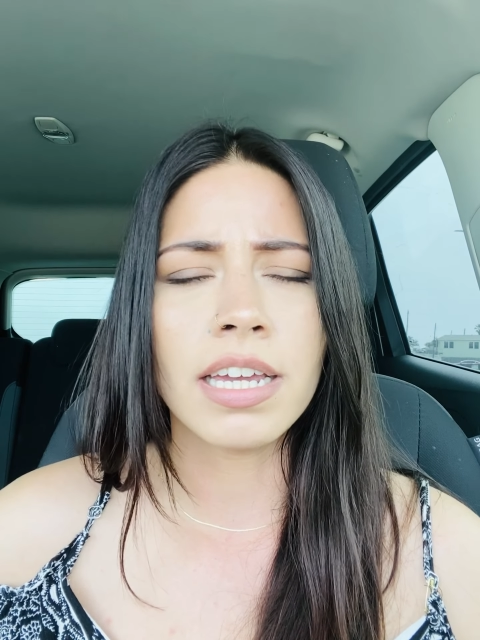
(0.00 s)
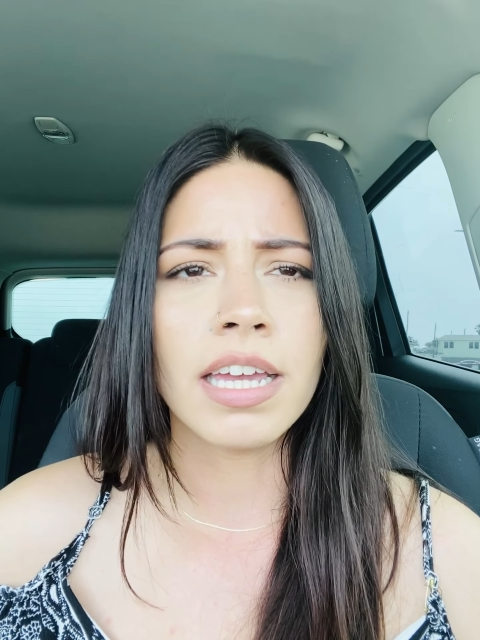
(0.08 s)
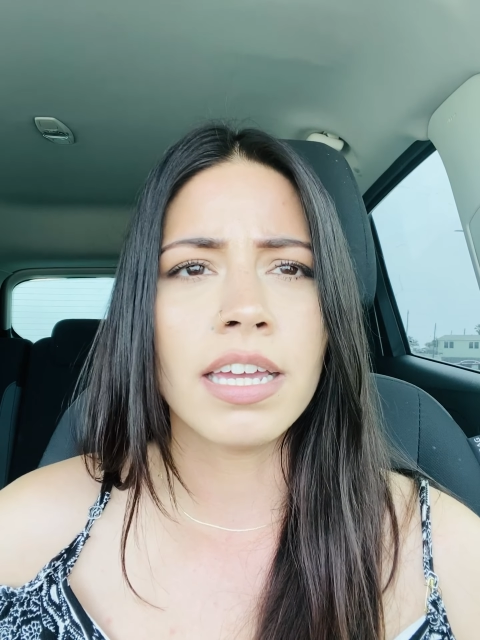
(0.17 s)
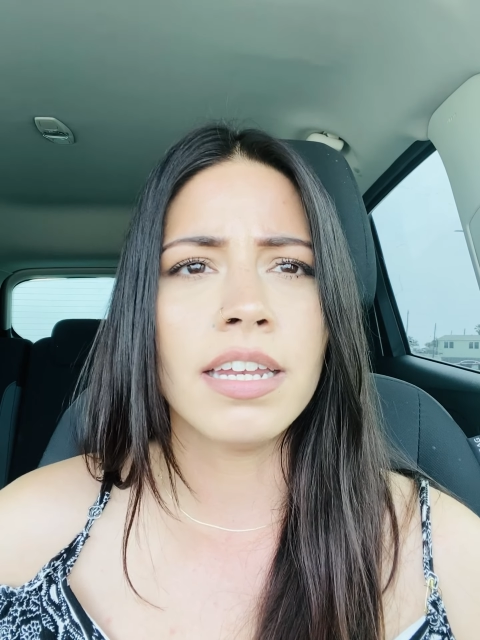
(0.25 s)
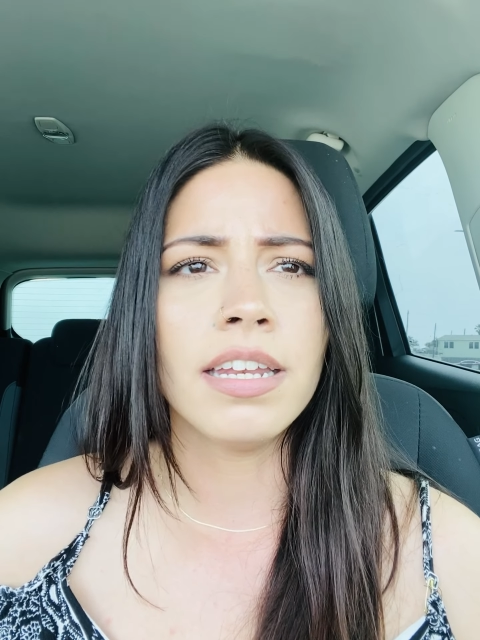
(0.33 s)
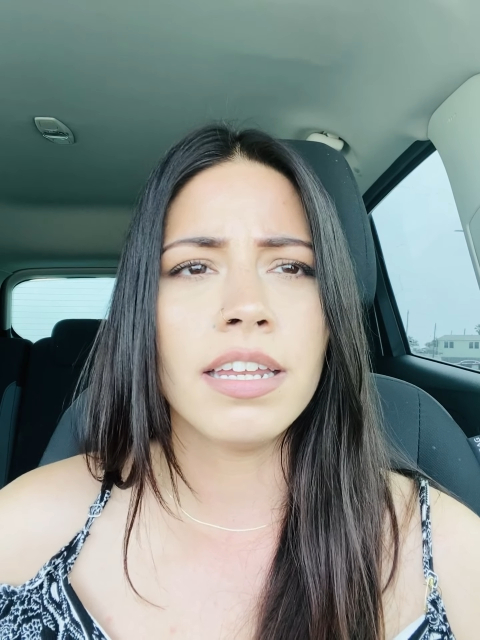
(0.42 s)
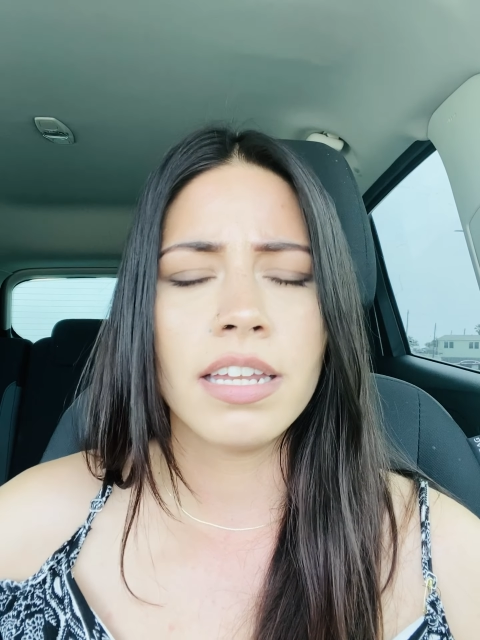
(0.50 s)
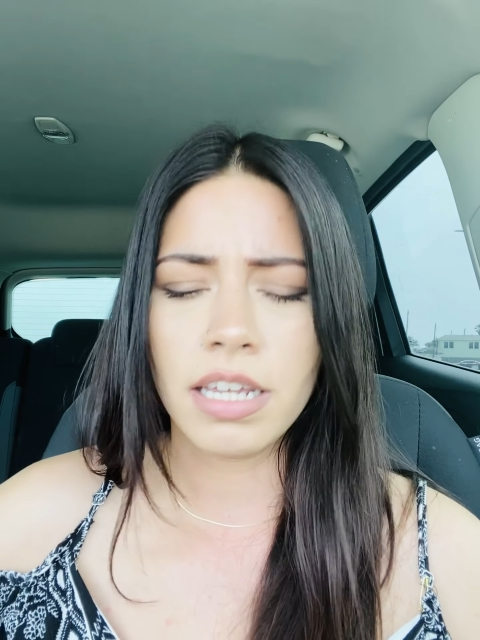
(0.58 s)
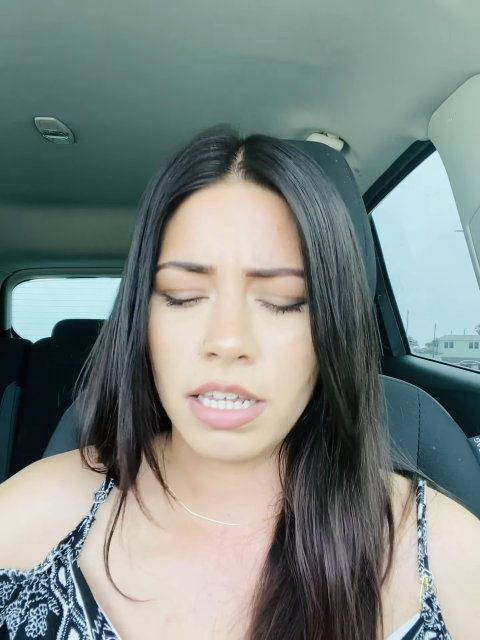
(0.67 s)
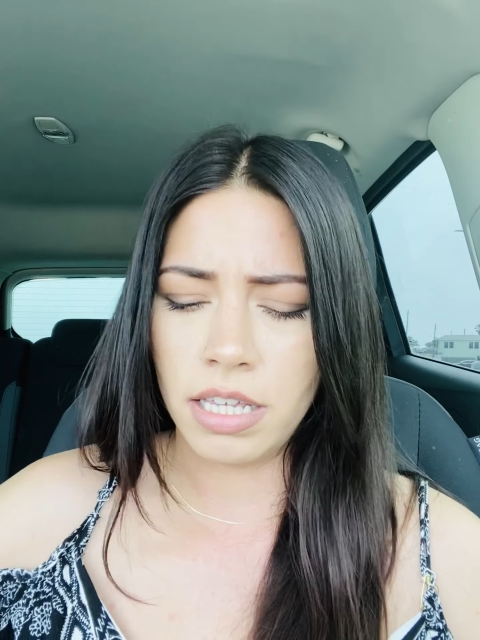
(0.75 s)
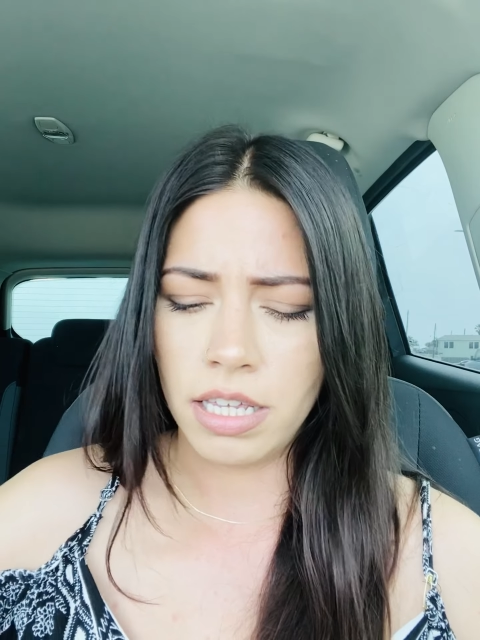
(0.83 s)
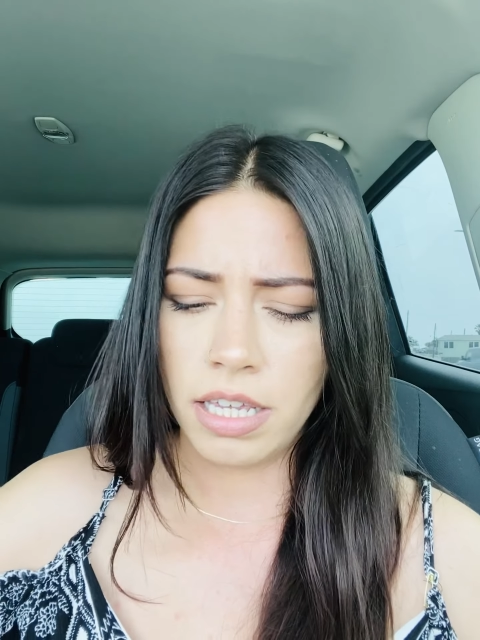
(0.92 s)
and
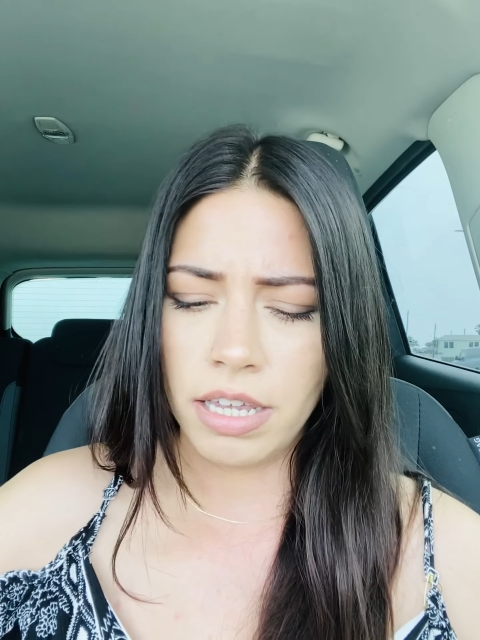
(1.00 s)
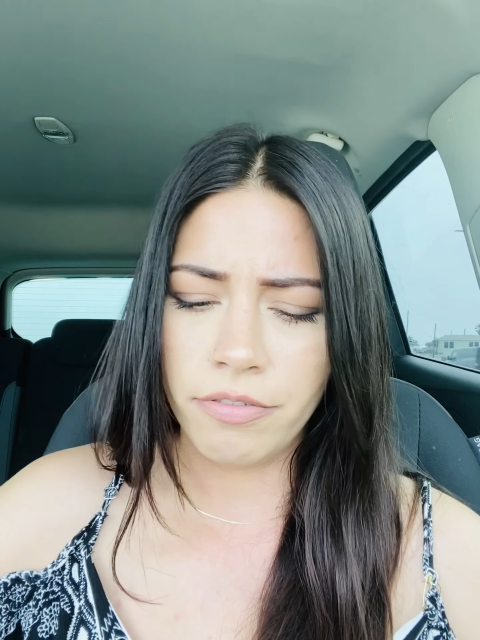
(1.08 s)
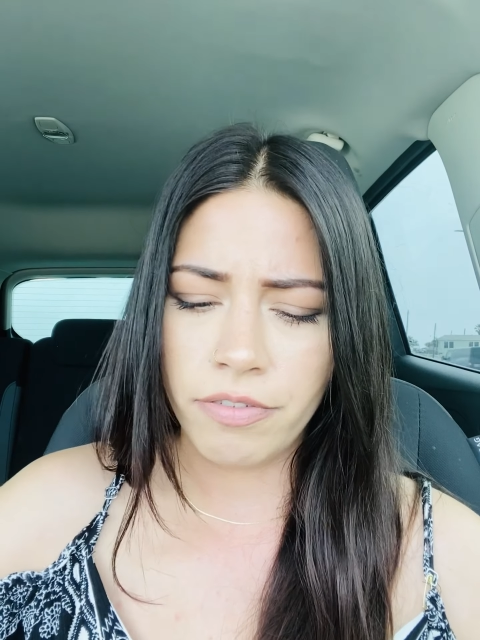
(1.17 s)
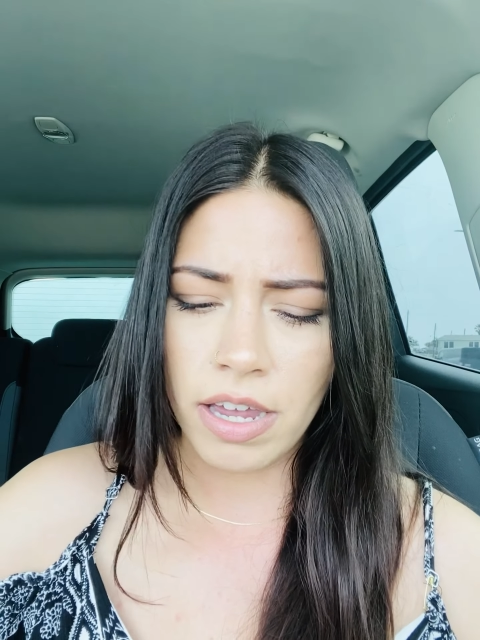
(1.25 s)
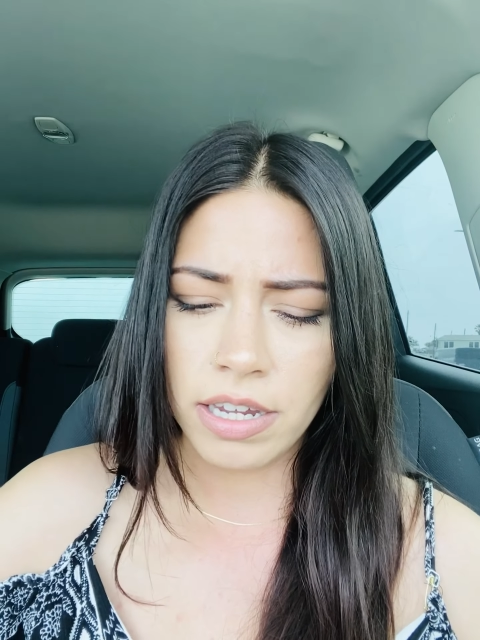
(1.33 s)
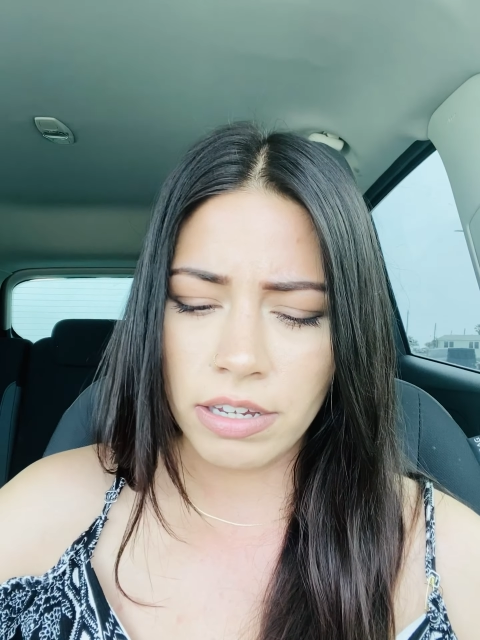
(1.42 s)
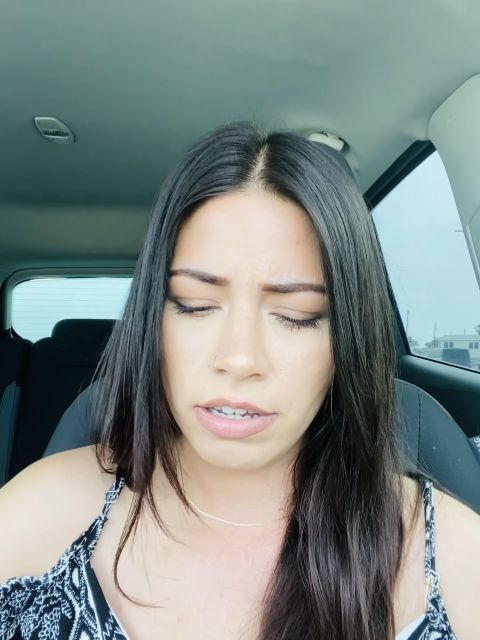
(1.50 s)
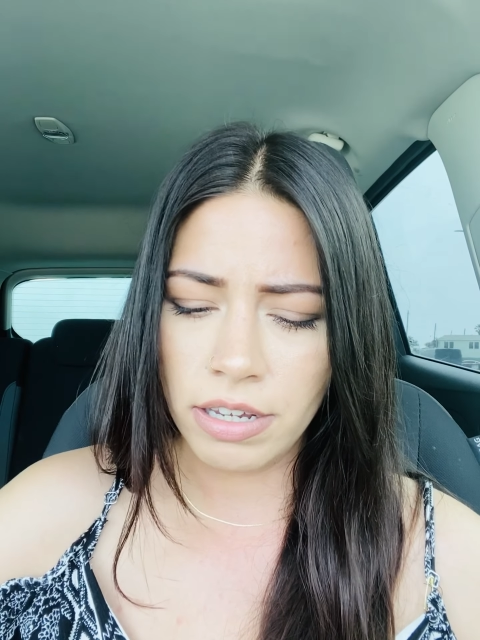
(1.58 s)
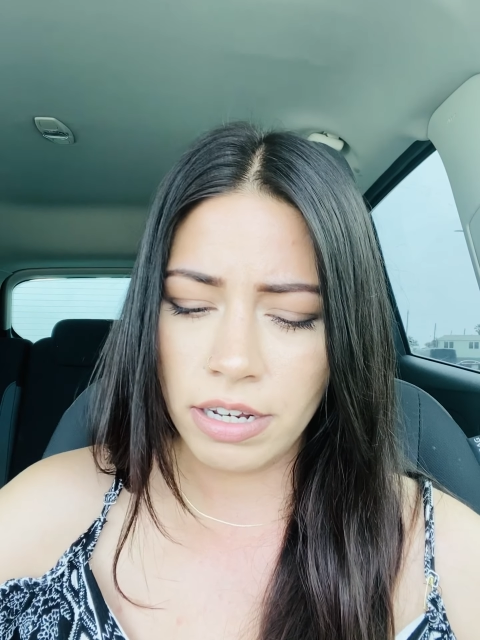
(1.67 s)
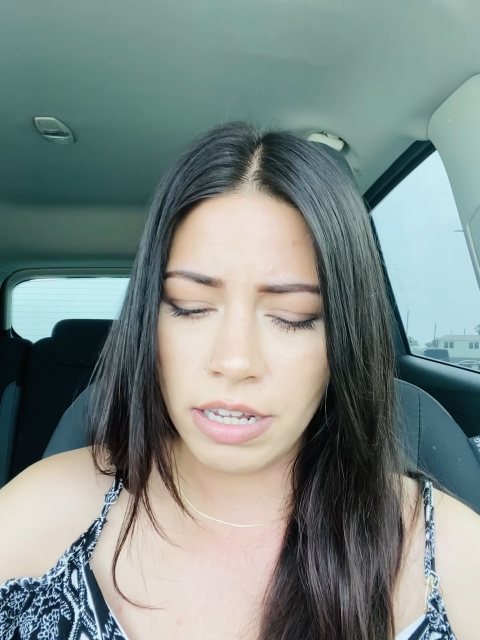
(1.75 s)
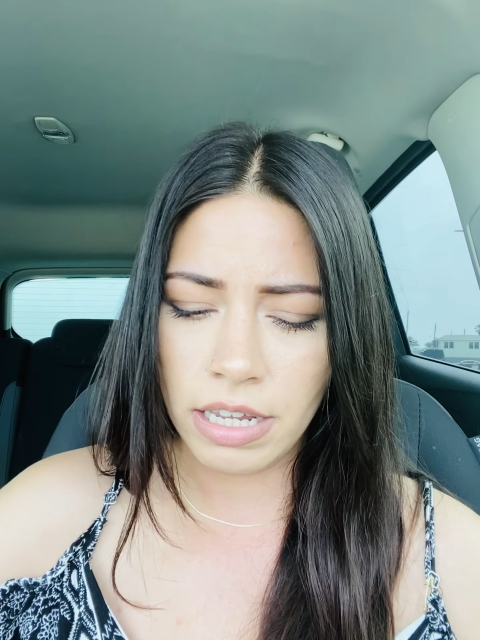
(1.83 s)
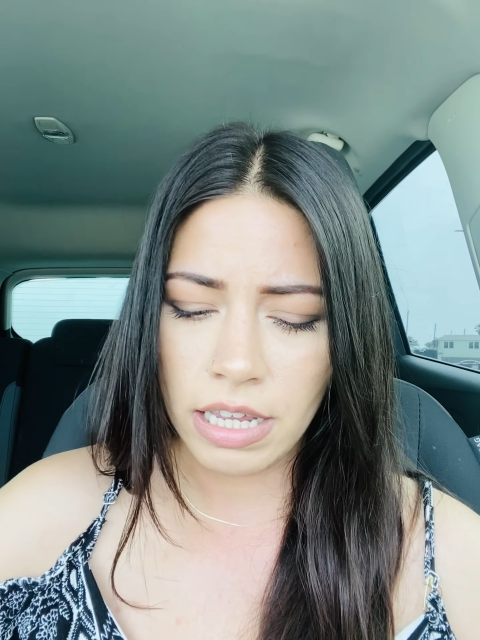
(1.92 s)
if I
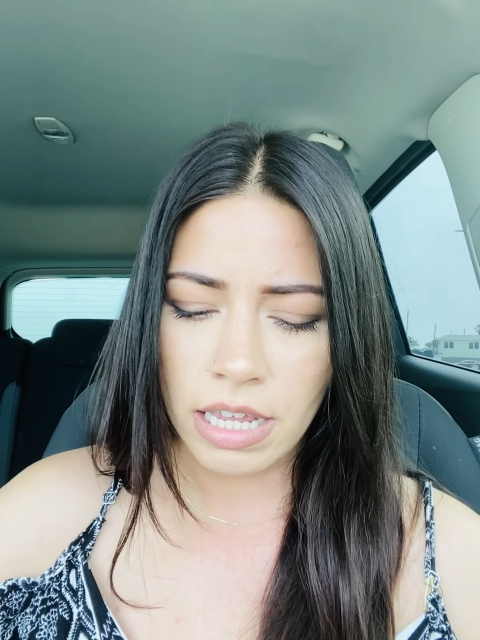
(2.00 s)
could